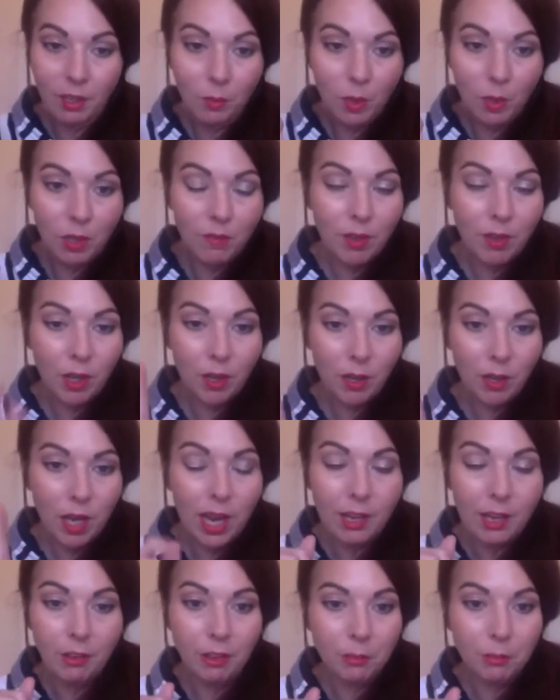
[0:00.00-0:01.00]
One of our eye
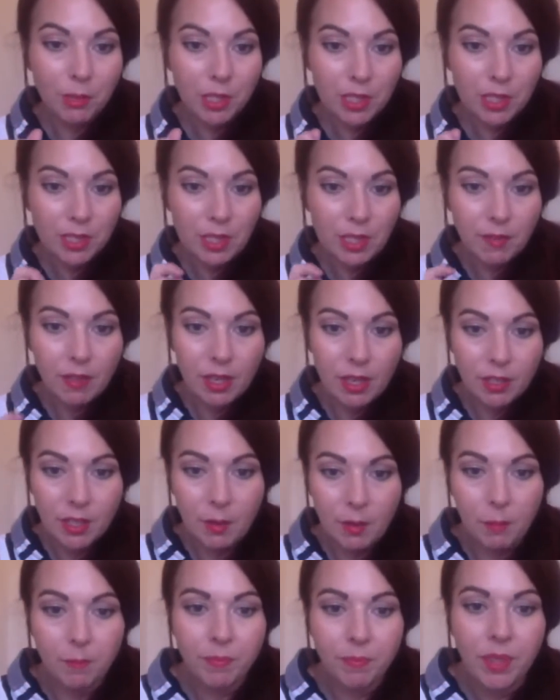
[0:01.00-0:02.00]
creams does have that tip.